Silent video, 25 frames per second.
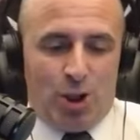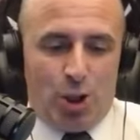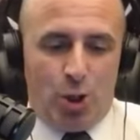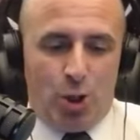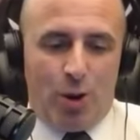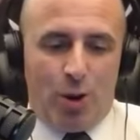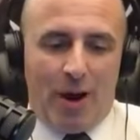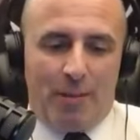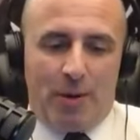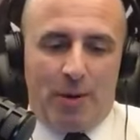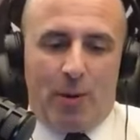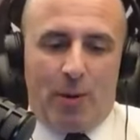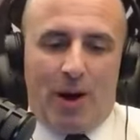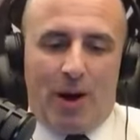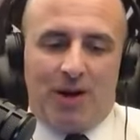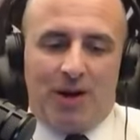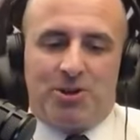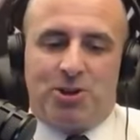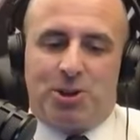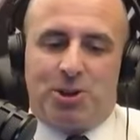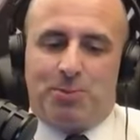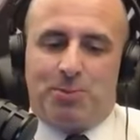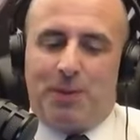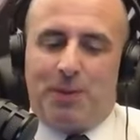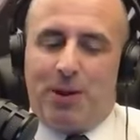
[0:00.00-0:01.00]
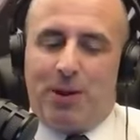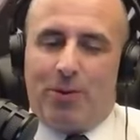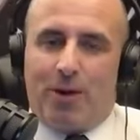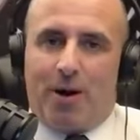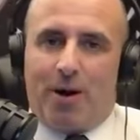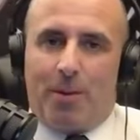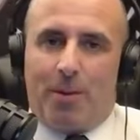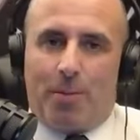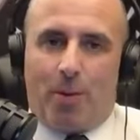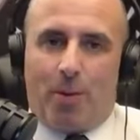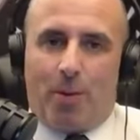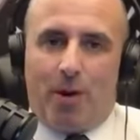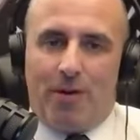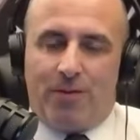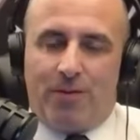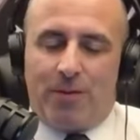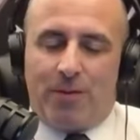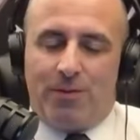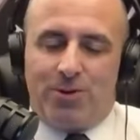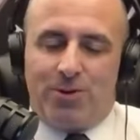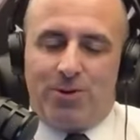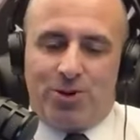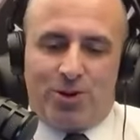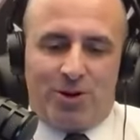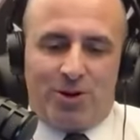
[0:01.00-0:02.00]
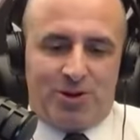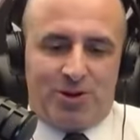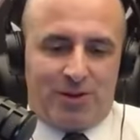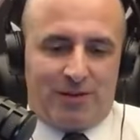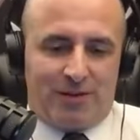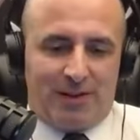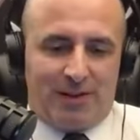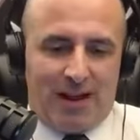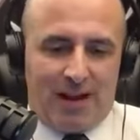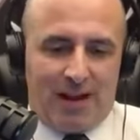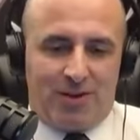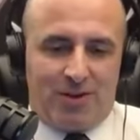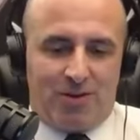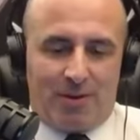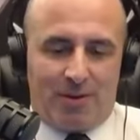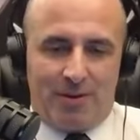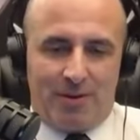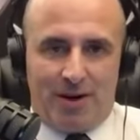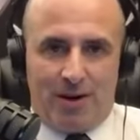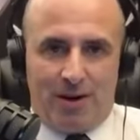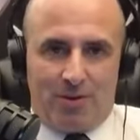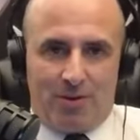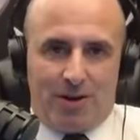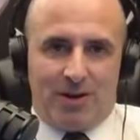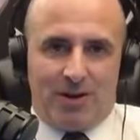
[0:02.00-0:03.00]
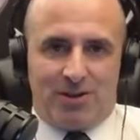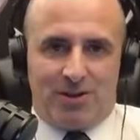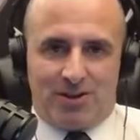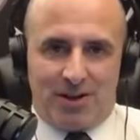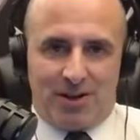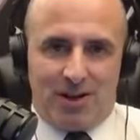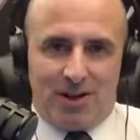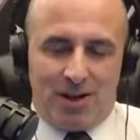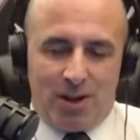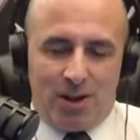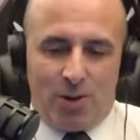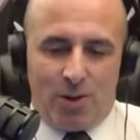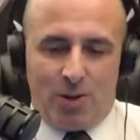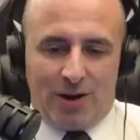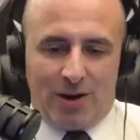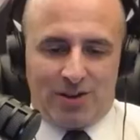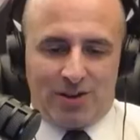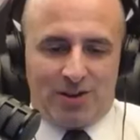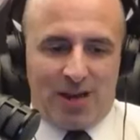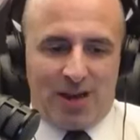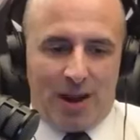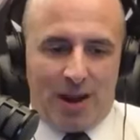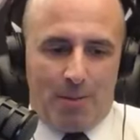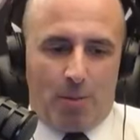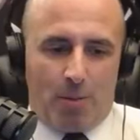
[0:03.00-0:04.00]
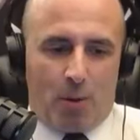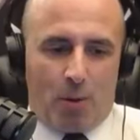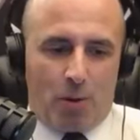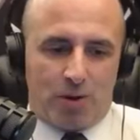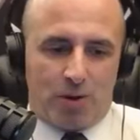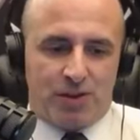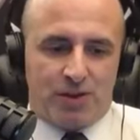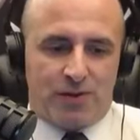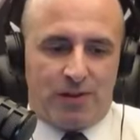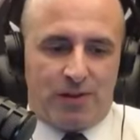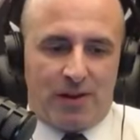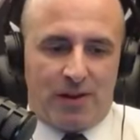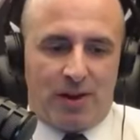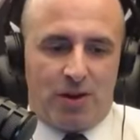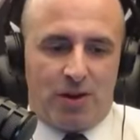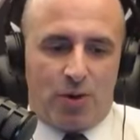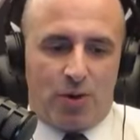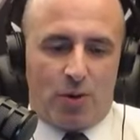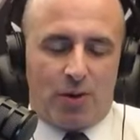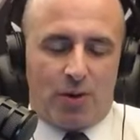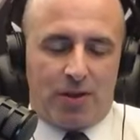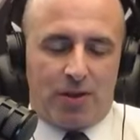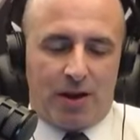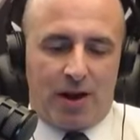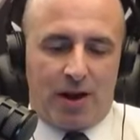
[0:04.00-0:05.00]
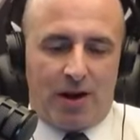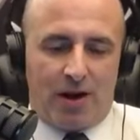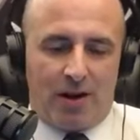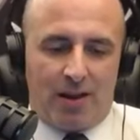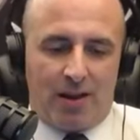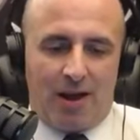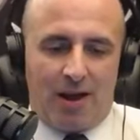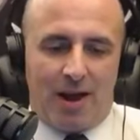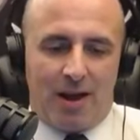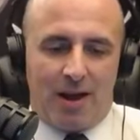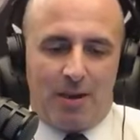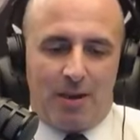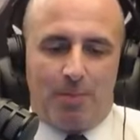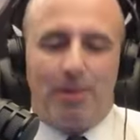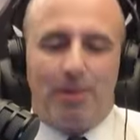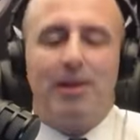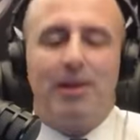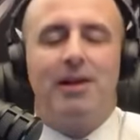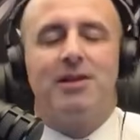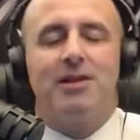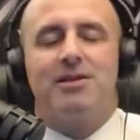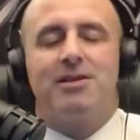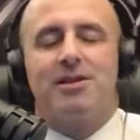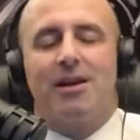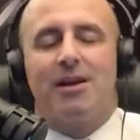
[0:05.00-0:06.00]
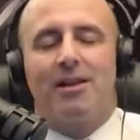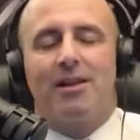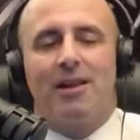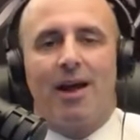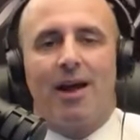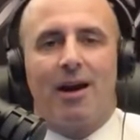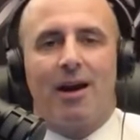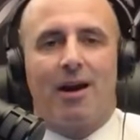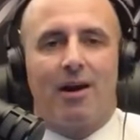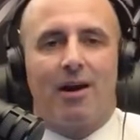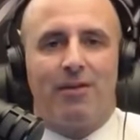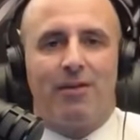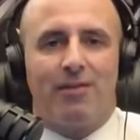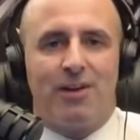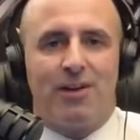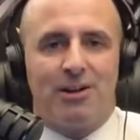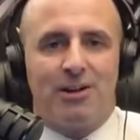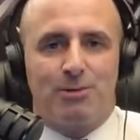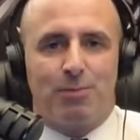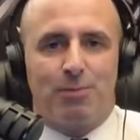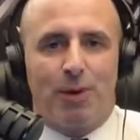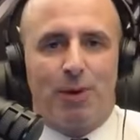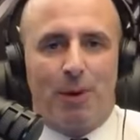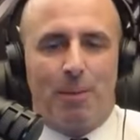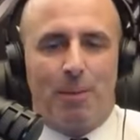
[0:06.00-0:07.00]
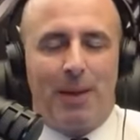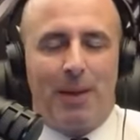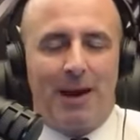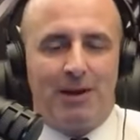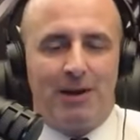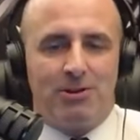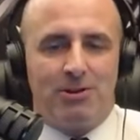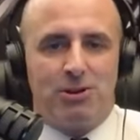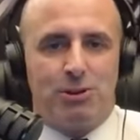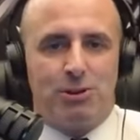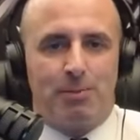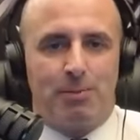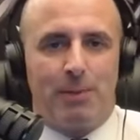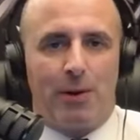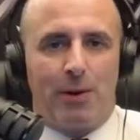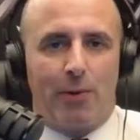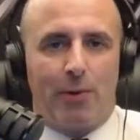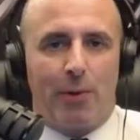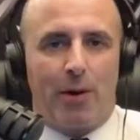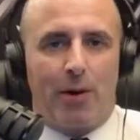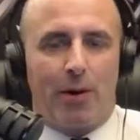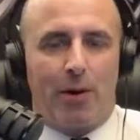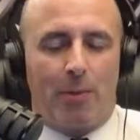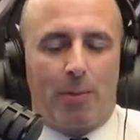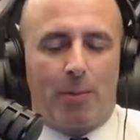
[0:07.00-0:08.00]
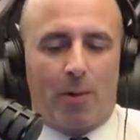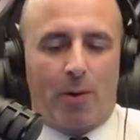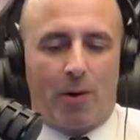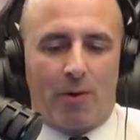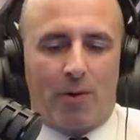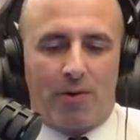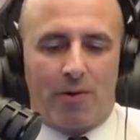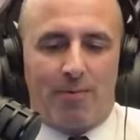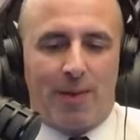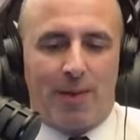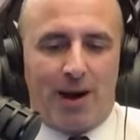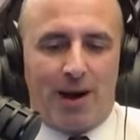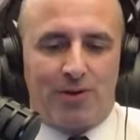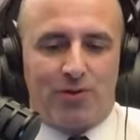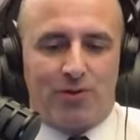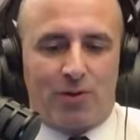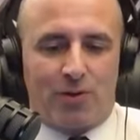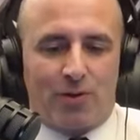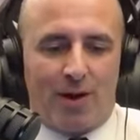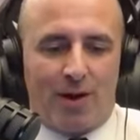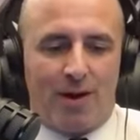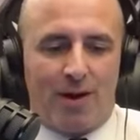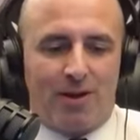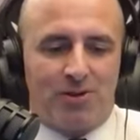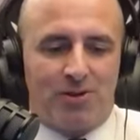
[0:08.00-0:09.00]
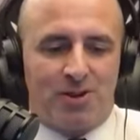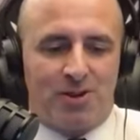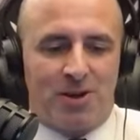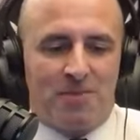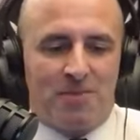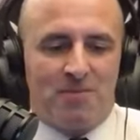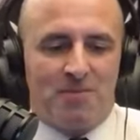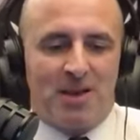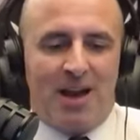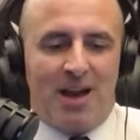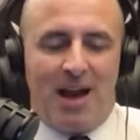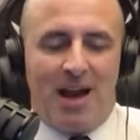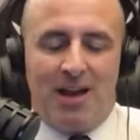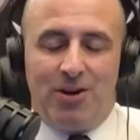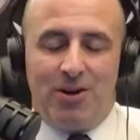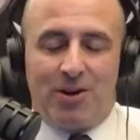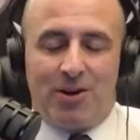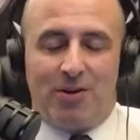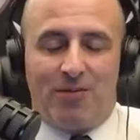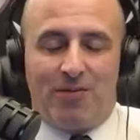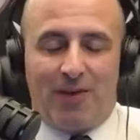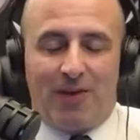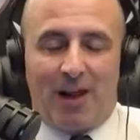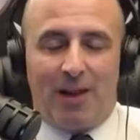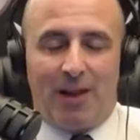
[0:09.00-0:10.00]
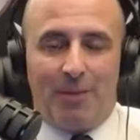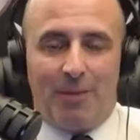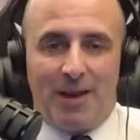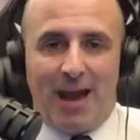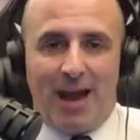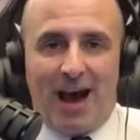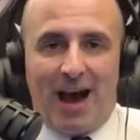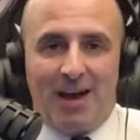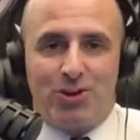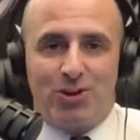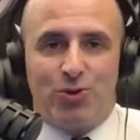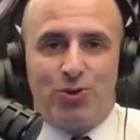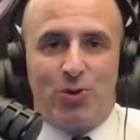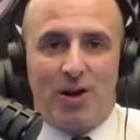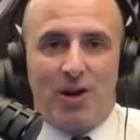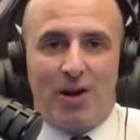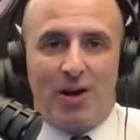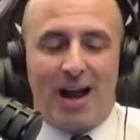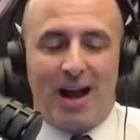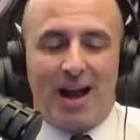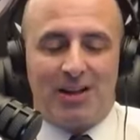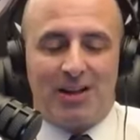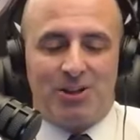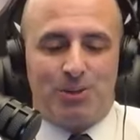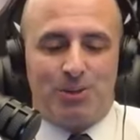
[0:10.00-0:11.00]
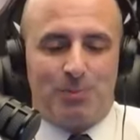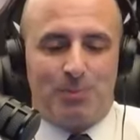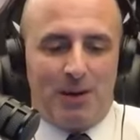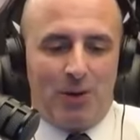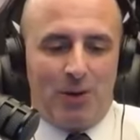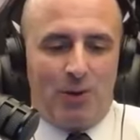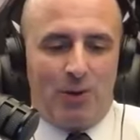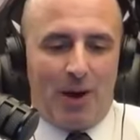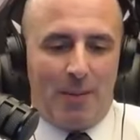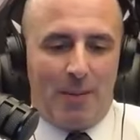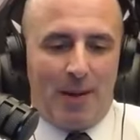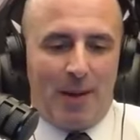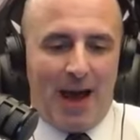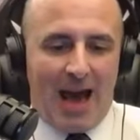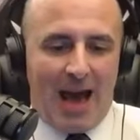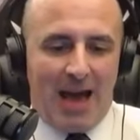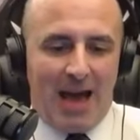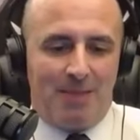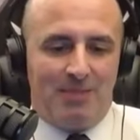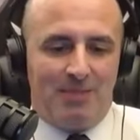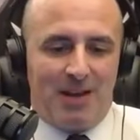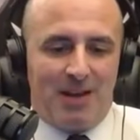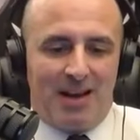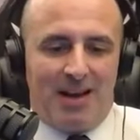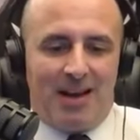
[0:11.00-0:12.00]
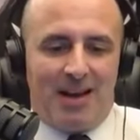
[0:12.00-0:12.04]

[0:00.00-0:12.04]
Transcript: You have been watching Speedway Report from the shores of Lake Norman in Race City, USA, Mooresville, North Carolina. Please like our Facebook page, Speedway Report with Patrick Reynolds, and you can follow me on Twitter at Speedway Pat.